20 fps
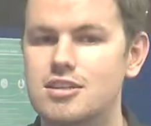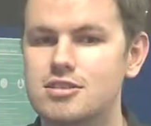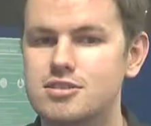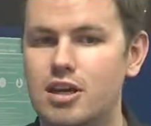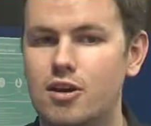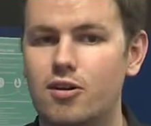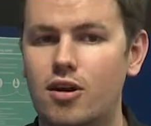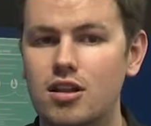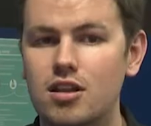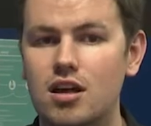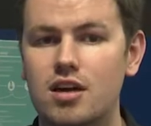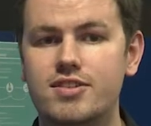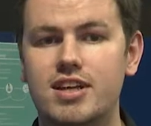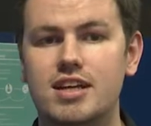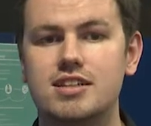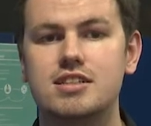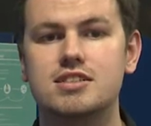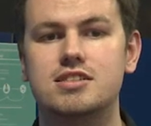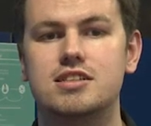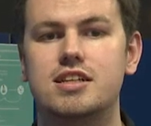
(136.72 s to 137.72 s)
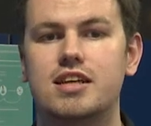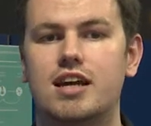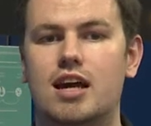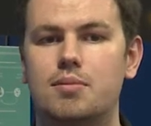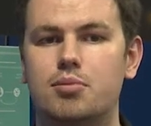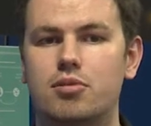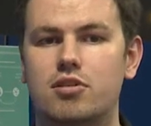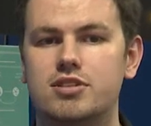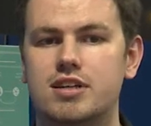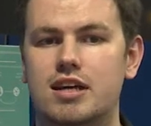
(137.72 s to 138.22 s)
So a lot of the
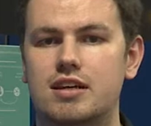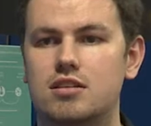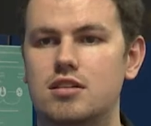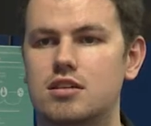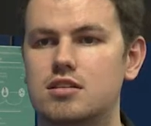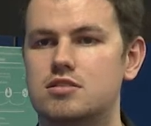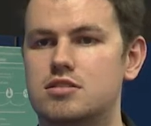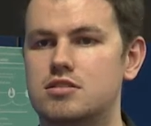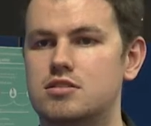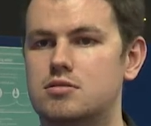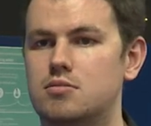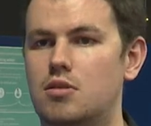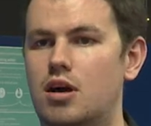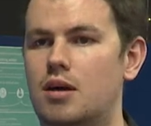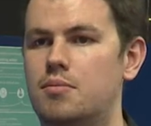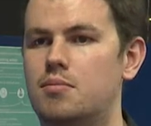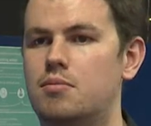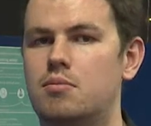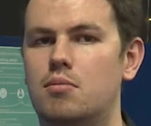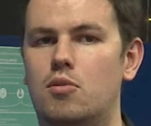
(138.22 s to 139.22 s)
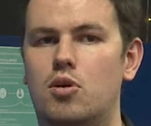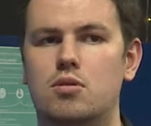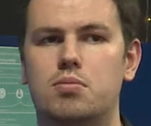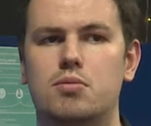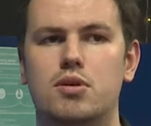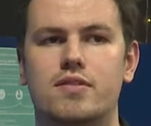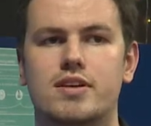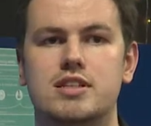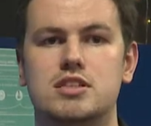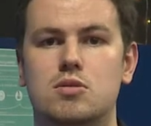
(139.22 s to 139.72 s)
NGCDI project looks at more
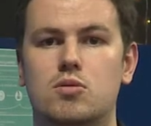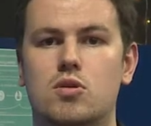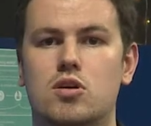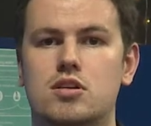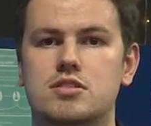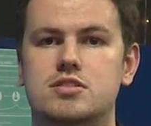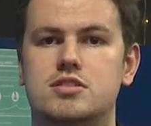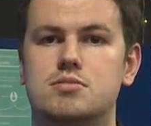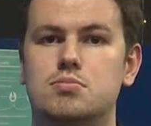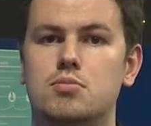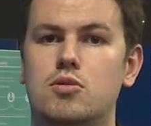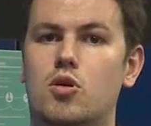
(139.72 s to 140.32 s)
moving towards